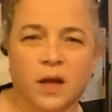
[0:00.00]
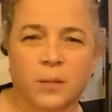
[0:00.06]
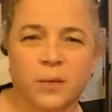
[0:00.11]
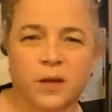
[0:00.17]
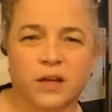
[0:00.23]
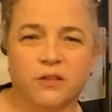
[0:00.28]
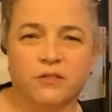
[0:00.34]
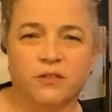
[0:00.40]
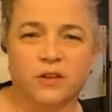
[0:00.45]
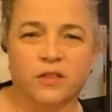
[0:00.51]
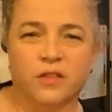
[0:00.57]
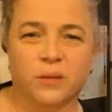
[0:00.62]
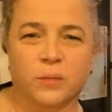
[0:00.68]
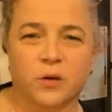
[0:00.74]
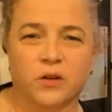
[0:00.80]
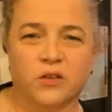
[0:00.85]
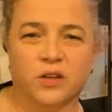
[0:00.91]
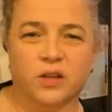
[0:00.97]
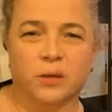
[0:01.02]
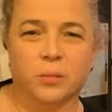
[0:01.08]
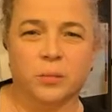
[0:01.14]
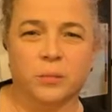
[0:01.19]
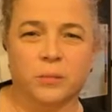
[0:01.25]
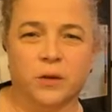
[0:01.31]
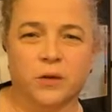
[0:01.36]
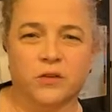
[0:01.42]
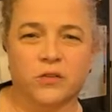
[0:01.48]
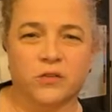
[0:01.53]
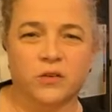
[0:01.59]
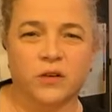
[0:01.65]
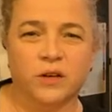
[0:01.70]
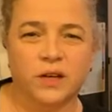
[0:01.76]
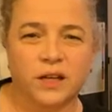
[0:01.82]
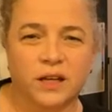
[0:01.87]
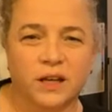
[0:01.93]
I make a filthy martini by
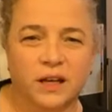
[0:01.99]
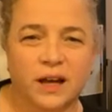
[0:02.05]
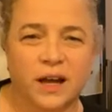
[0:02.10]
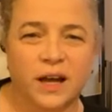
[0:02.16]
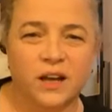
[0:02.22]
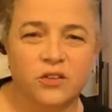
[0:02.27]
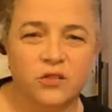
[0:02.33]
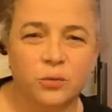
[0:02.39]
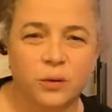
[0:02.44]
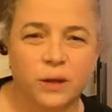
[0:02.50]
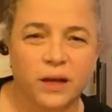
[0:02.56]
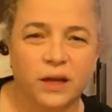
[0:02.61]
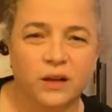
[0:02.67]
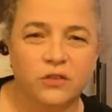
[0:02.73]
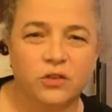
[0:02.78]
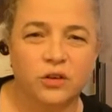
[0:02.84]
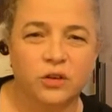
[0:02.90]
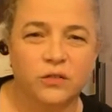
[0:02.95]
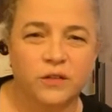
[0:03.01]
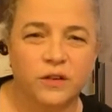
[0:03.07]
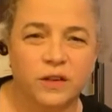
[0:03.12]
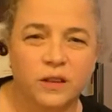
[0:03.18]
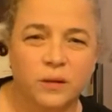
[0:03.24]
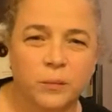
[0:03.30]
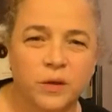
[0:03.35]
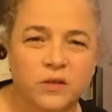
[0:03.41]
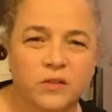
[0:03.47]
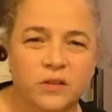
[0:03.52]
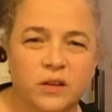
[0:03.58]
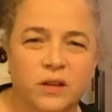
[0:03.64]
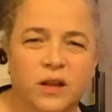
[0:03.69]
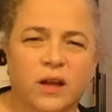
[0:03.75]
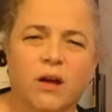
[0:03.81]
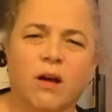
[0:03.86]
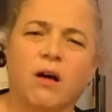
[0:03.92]
stirring in actual anchovy in the
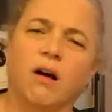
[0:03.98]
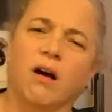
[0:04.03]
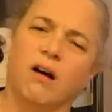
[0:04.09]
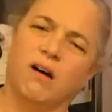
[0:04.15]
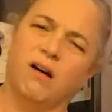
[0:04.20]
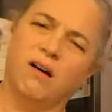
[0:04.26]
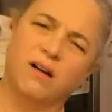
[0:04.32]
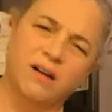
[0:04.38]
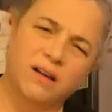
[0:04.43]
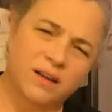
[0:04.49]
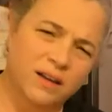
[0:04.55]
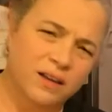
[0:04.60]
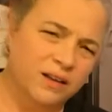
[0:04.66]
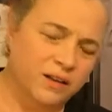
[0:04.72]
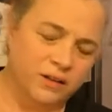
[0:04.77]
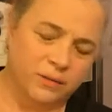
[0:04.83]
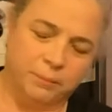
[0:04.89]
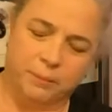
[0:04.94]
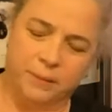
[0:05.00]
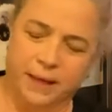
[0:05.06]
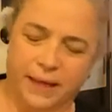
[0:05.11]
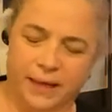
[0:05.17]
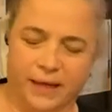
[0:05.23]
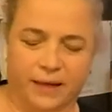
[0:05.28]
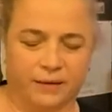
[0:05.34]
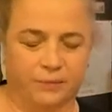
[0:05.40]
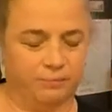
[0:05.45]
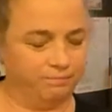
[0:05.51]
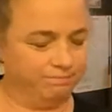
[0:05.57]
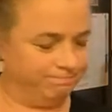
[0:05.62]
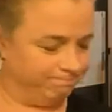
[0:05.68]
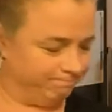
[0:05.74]
mixing glass. Oh, man,